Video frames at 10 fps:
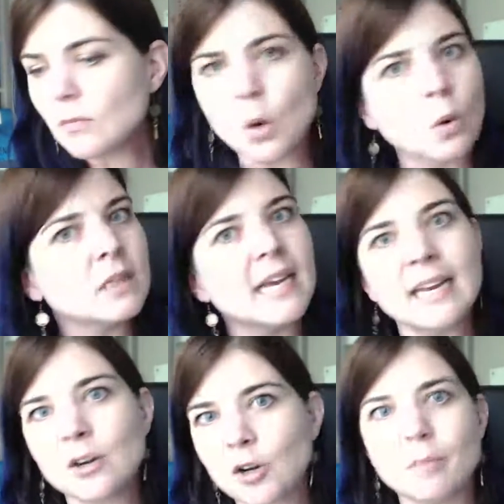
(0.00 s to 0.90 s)
or
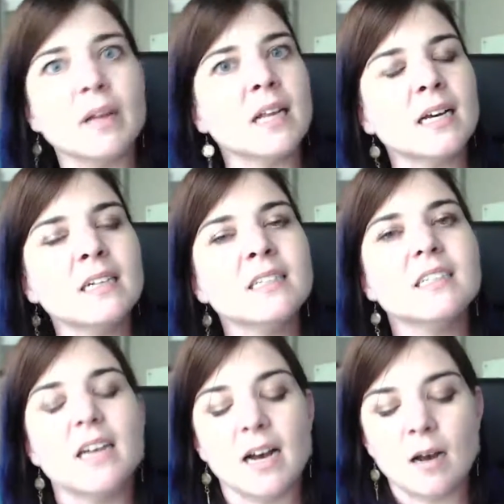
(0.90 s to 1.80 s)
Lane or Camilla,
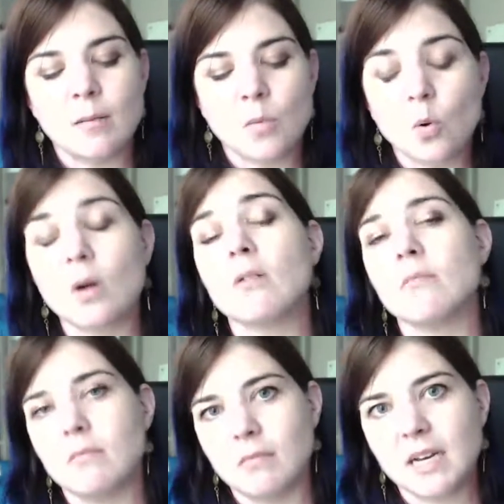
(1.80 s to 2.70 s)
or,
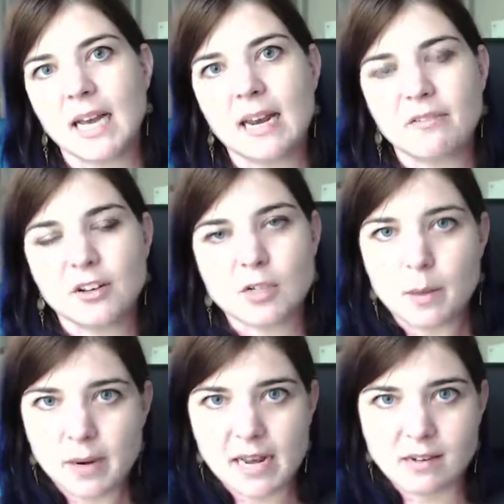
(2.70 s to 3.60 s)
again, if there's
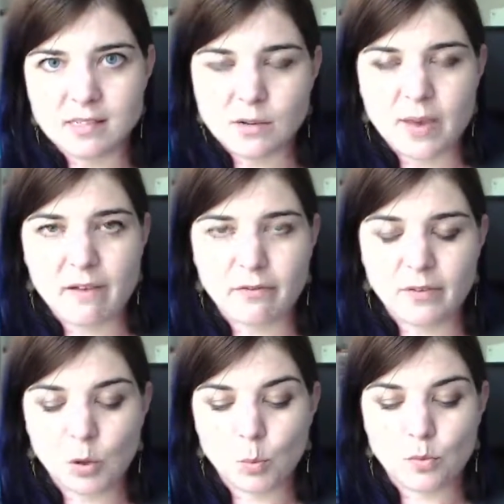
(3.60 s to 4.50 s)
anybody else that we have
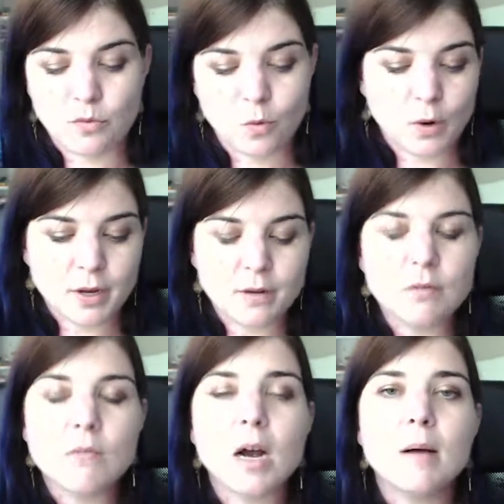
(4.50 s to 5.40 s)
available for
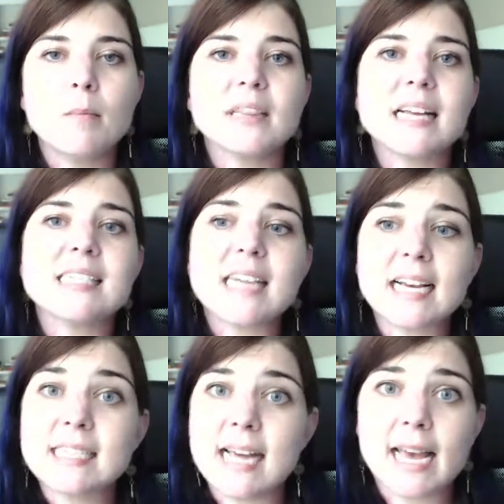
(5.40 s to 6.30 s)
you. But that
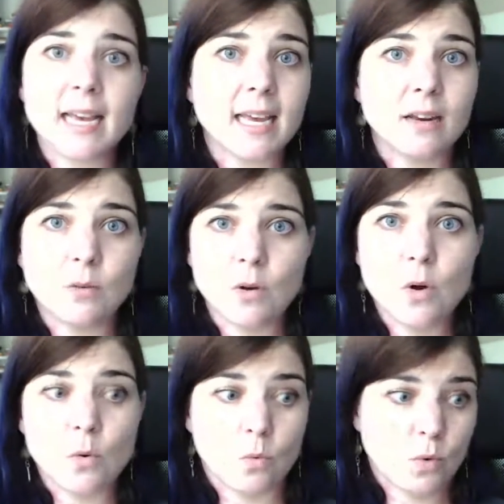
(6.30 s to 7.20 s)
second day, again,
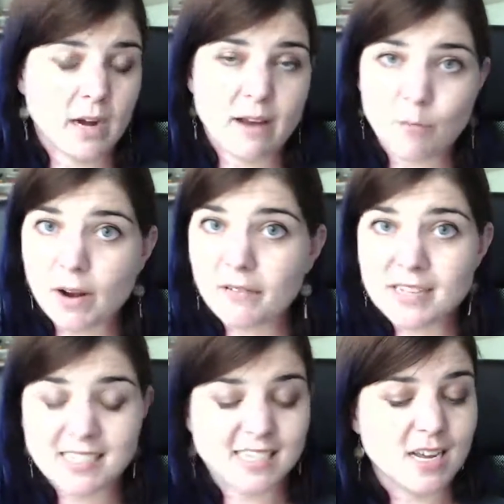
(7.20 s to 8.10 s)
we're going to have
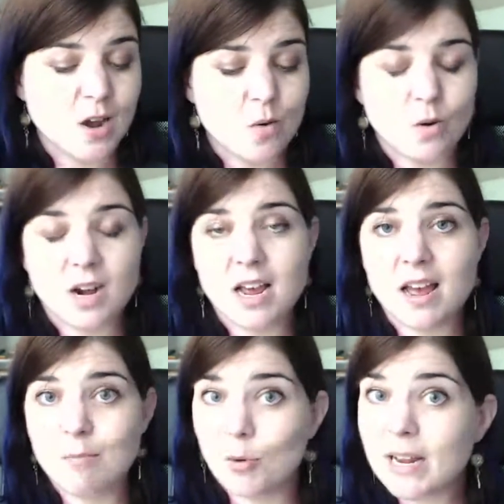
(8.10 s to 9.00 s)
breakfast. We're going
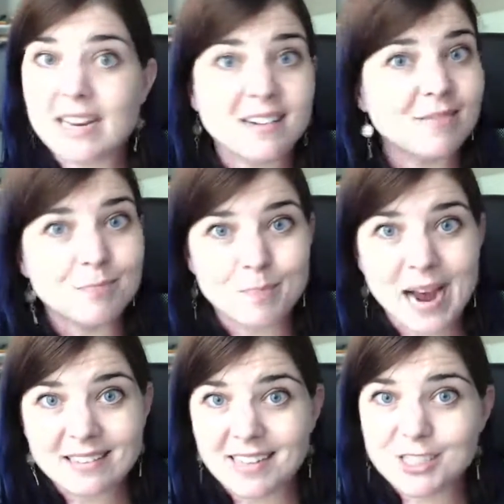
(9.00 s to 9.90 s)
to bring in
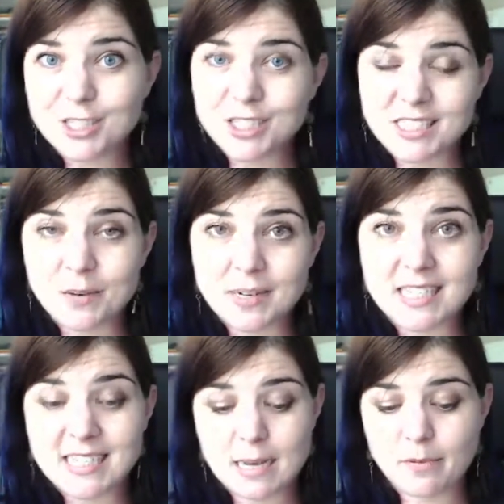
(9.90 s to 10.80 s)
bag lunches just like we did
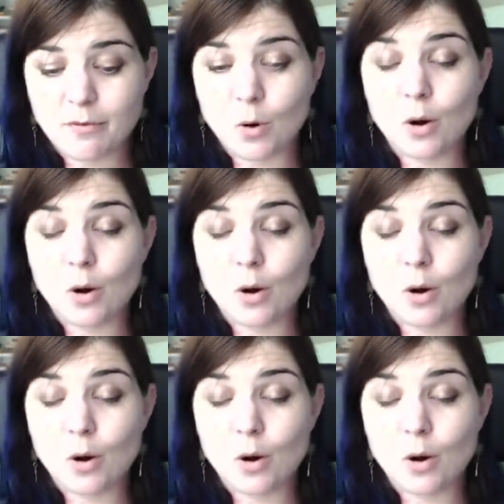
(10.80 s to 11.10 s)
the day before